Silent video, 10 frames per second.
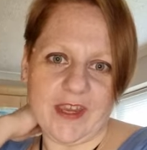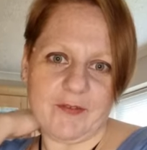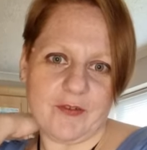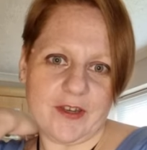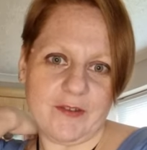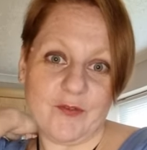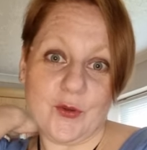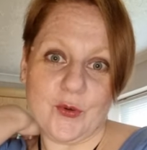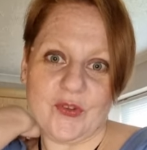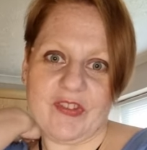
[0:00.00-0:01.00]
favourite, and of
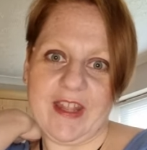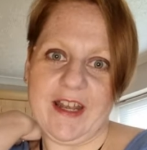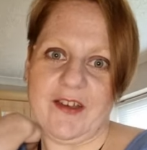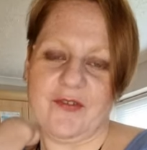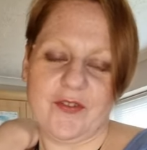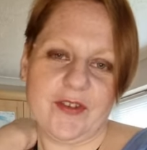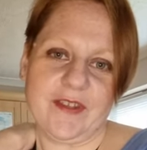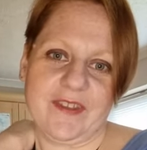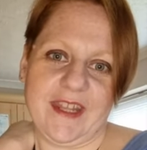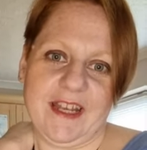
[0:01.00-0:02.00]
course they love
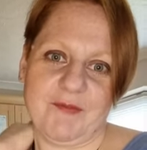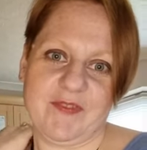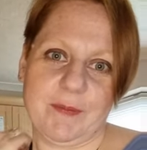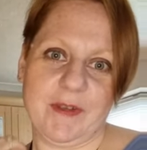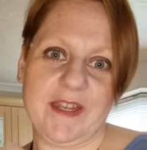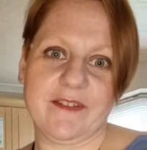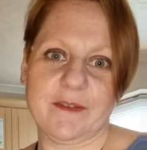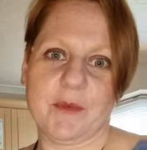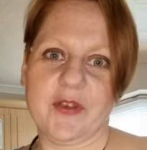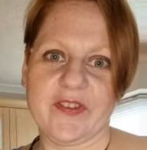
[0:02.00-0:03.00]
they love dipping
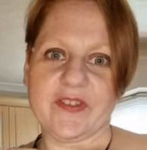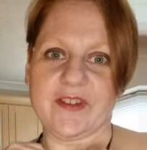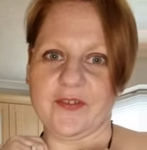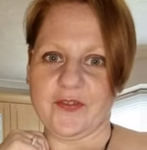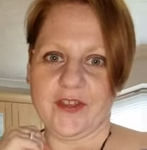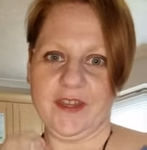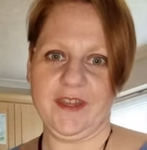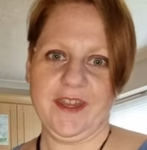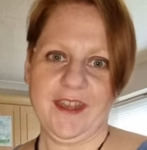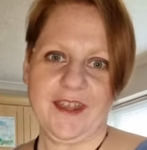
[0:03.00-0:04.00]
into my stuff.
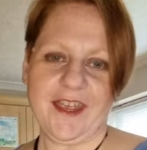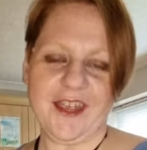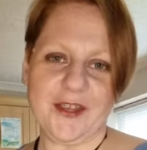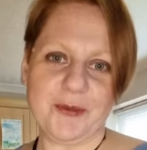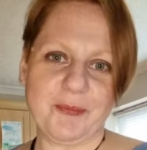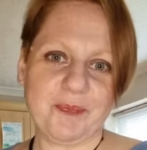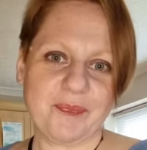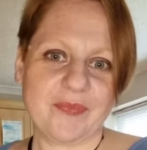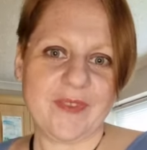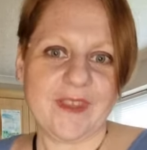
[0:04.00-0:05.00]

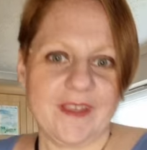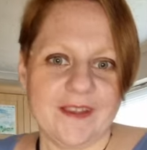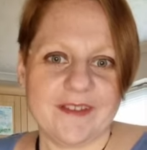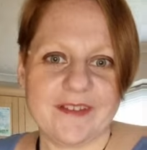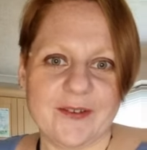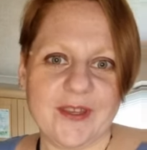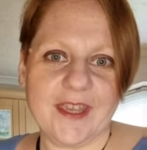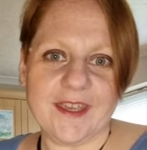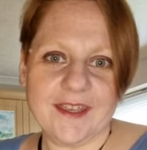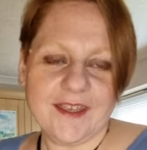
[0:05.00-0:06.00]
Um, so
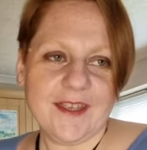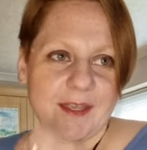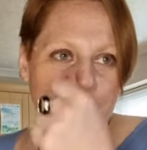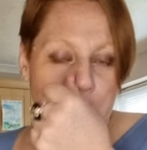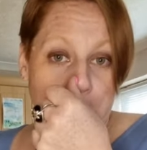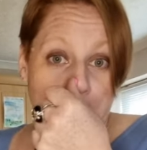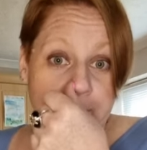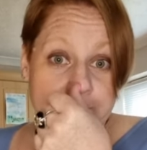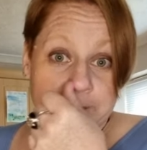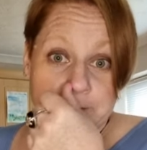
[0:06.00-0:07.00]
yeah,
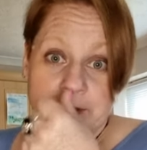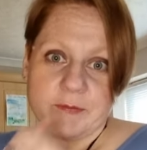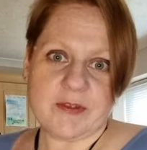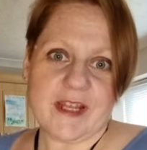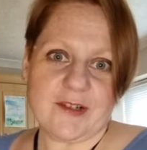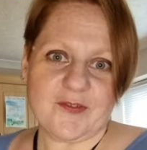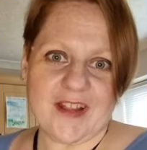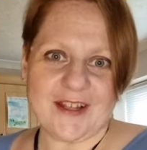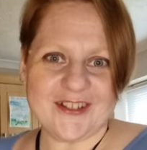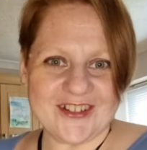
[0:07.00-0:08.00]
the raspberry and
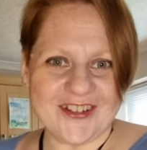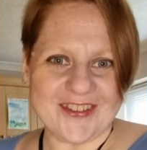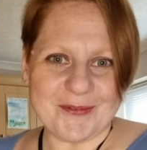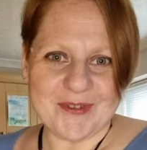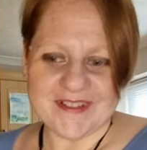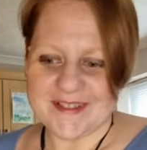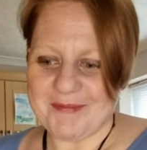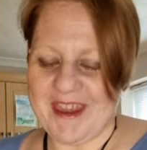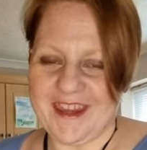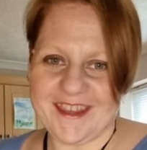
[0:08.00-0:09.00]
elderflower look like the one
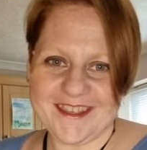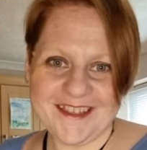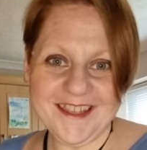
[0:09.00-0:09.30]
to make.